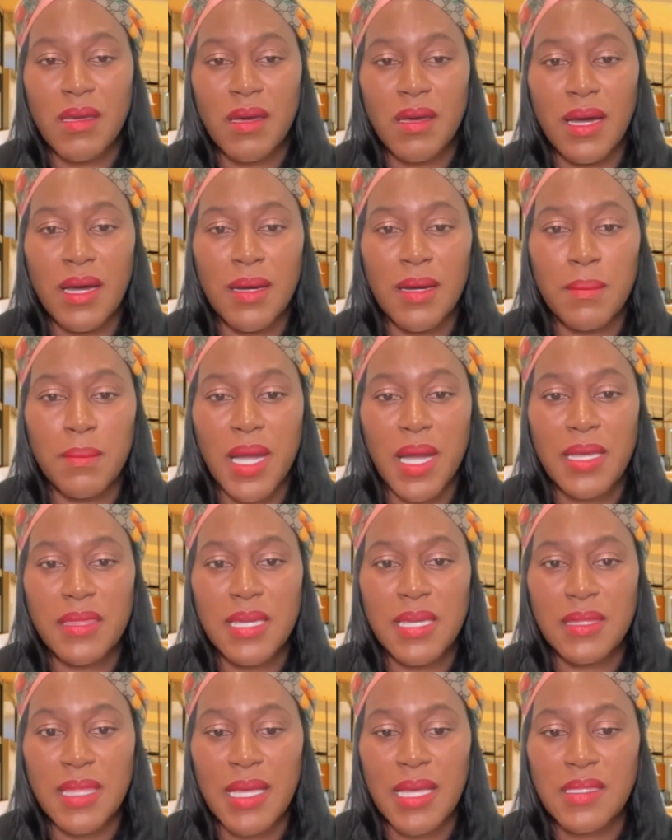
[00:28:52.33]
I
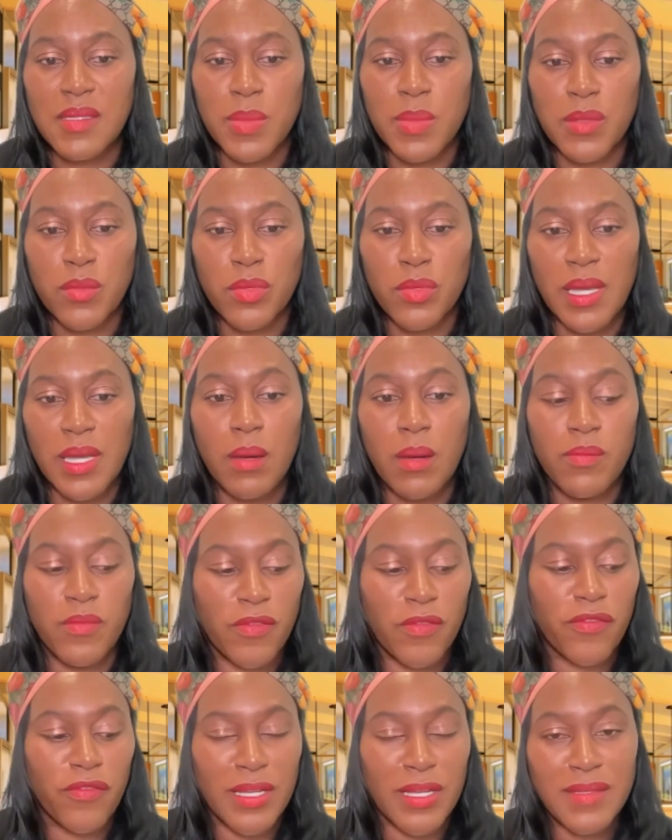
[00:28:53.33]
think that's been really helpful
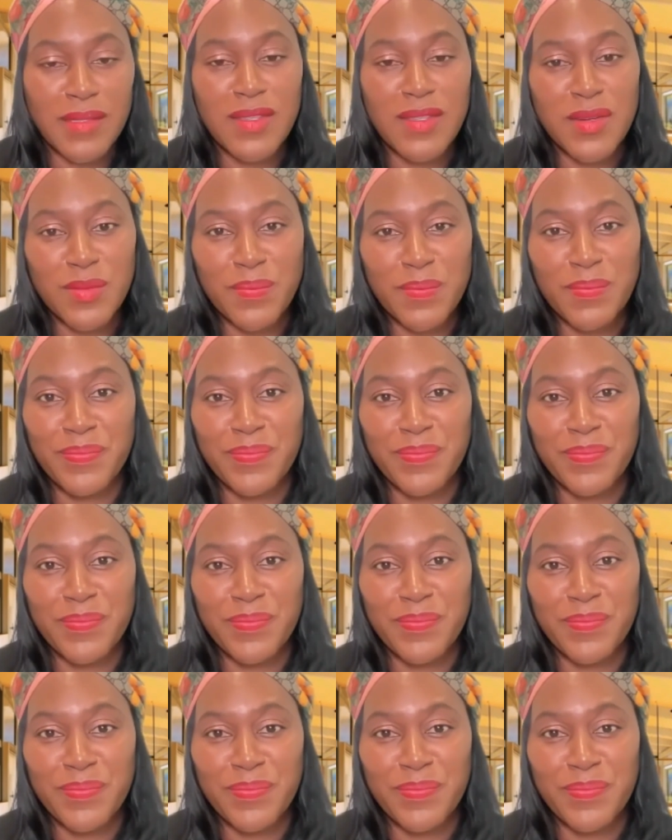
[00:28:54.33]
for us too.